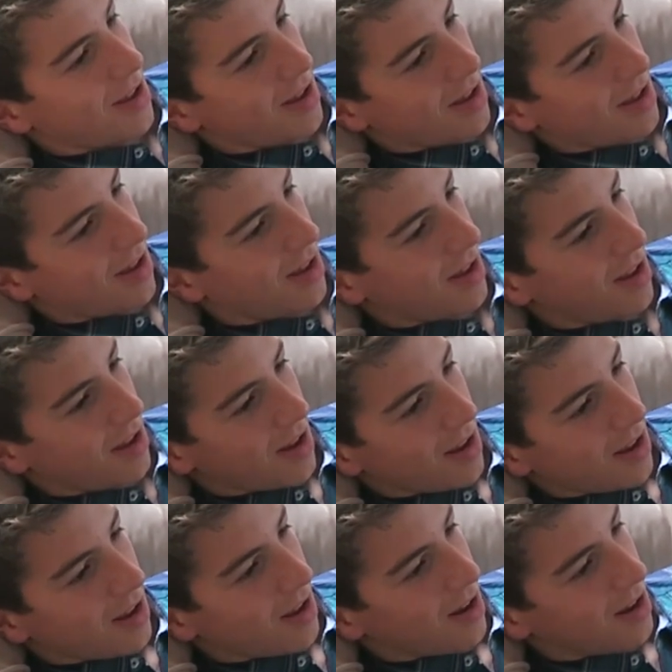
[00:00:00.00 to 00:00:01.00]
No.
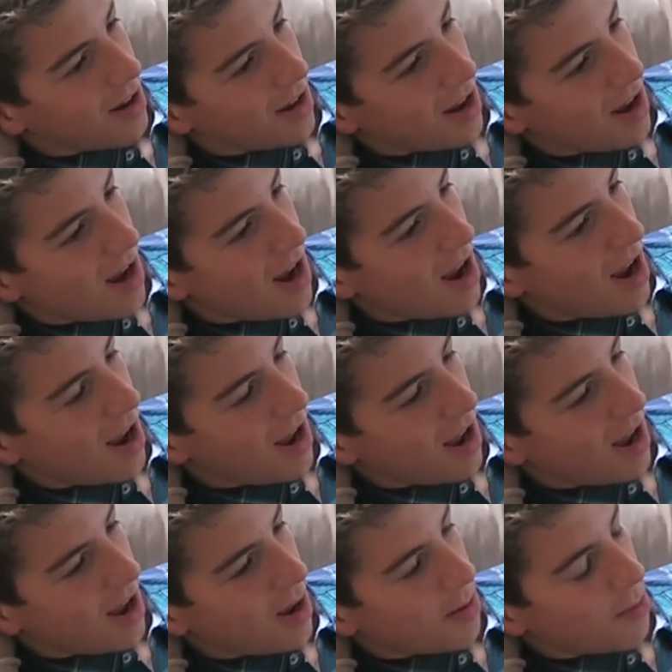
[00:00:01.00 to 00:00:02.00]

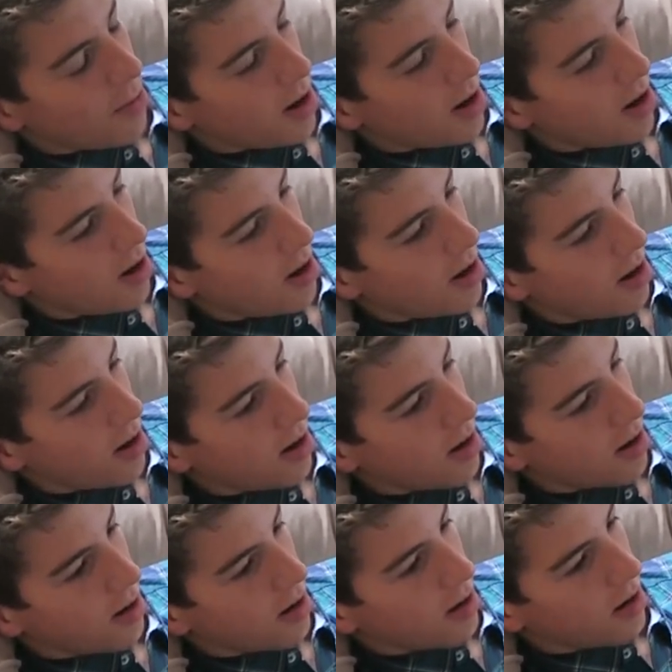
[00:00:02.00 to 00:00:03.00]
Never. Do
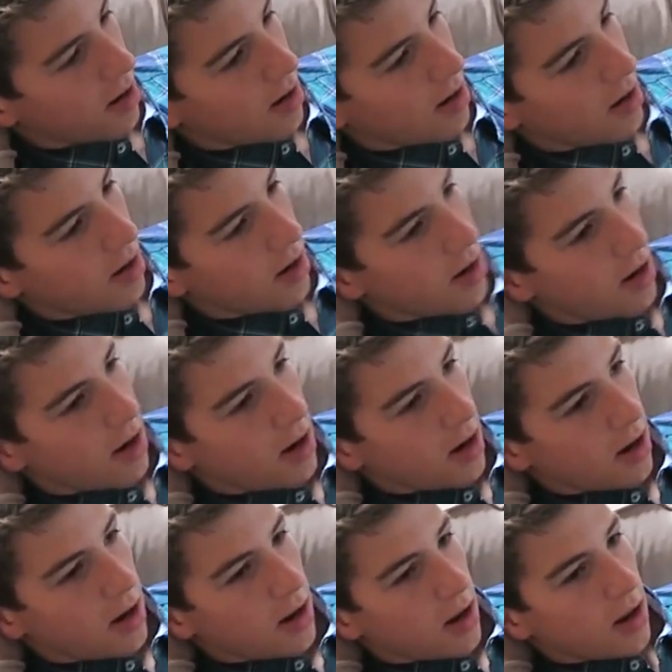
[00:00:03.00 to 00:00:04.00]
you have anything special you'd
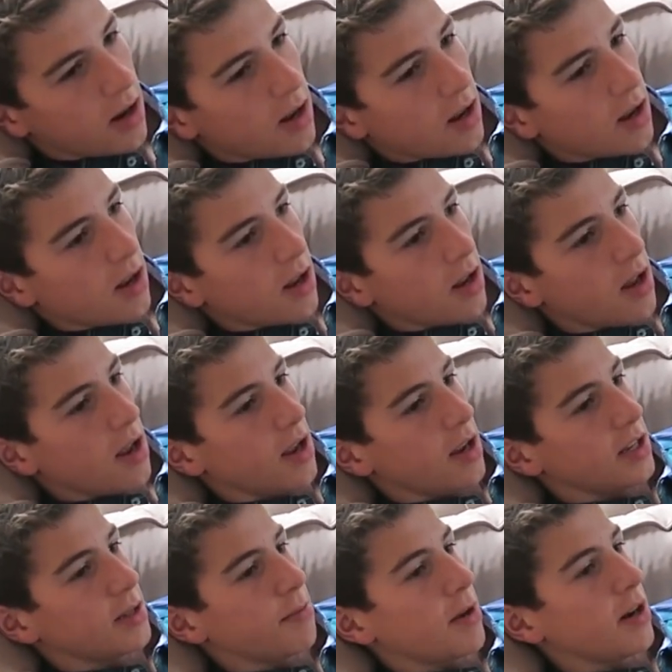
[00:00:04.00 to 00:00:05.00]
like to share with us?
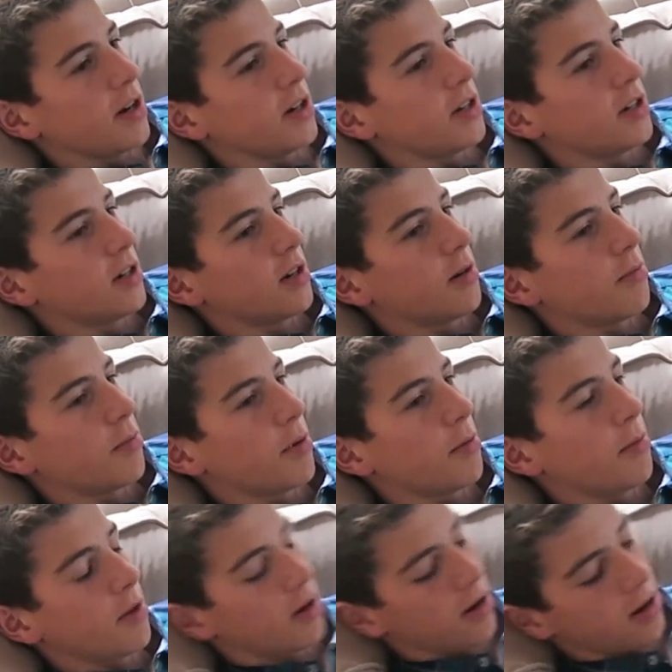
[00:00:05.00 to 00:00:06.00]
Hey, Spanish
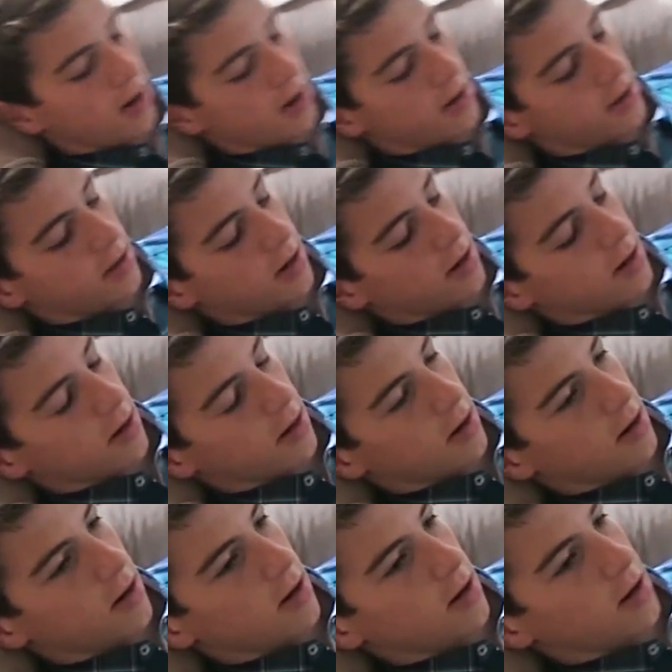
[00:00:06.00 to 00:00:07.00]
Premier soccer.
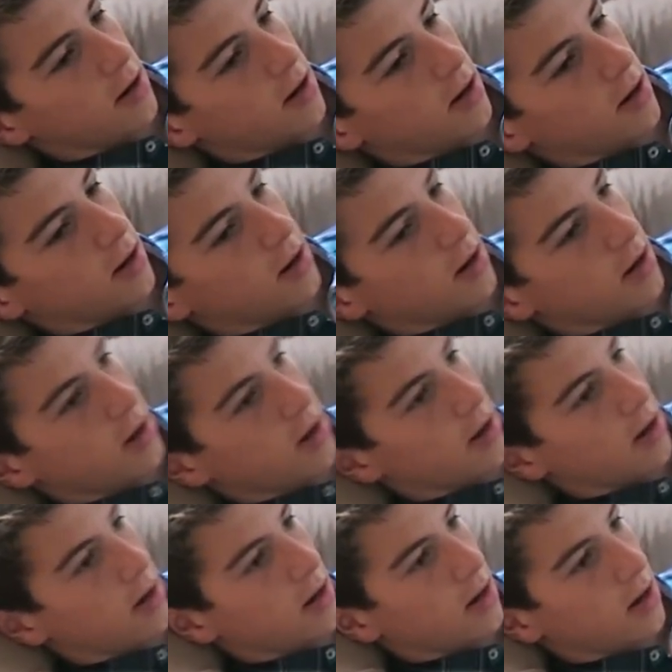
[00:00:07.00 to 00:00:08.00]

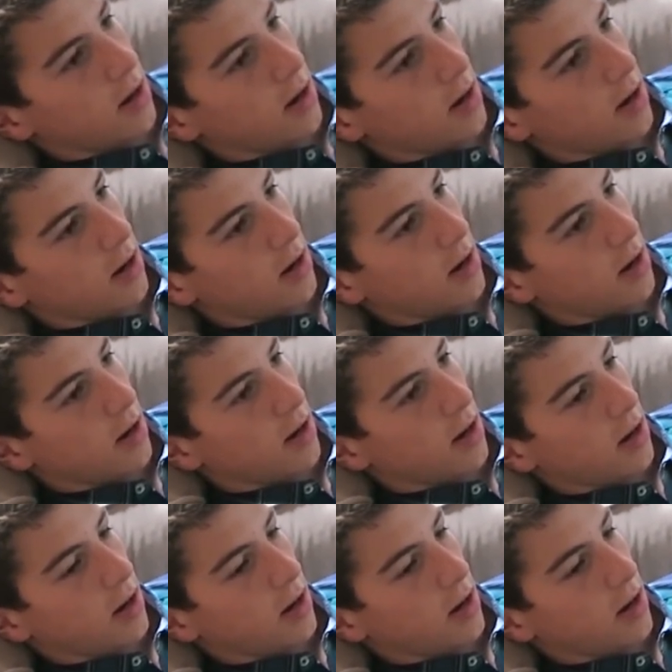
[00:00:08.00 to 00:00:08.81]
Oh, you're gonna watch soccer?